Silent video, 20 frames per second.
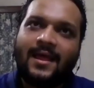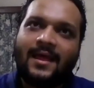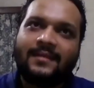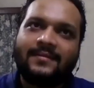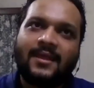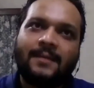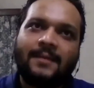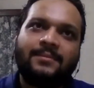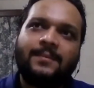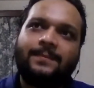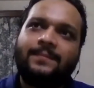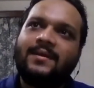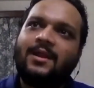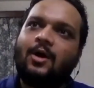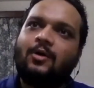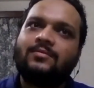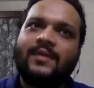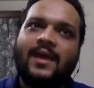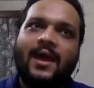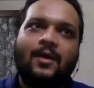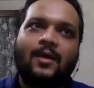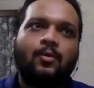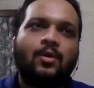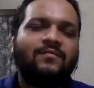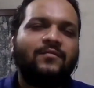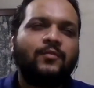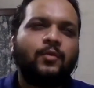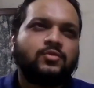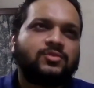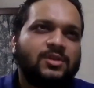There are people out there who are
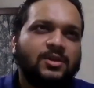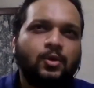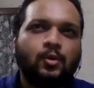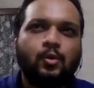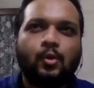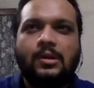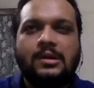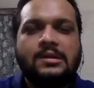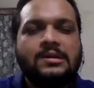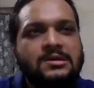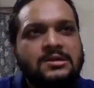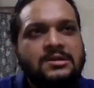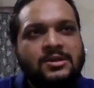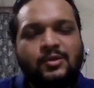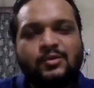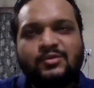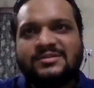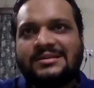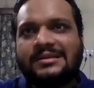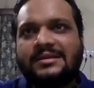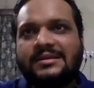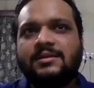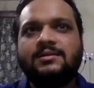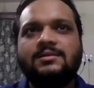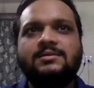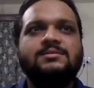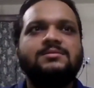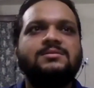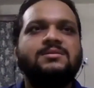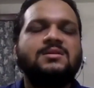forcing you to learn new
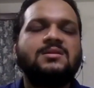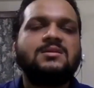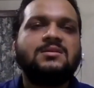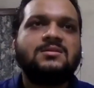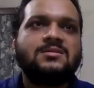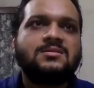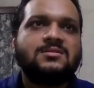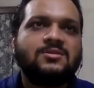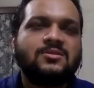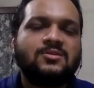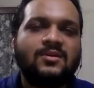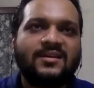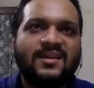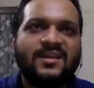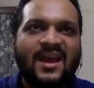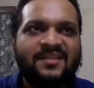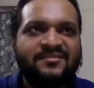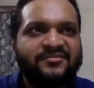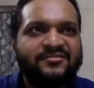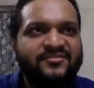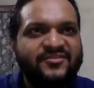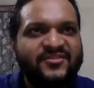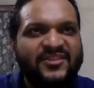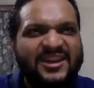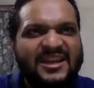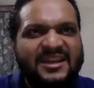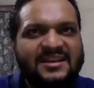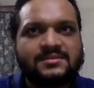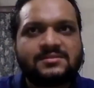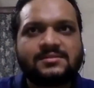skills, get
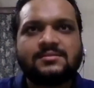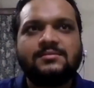fit,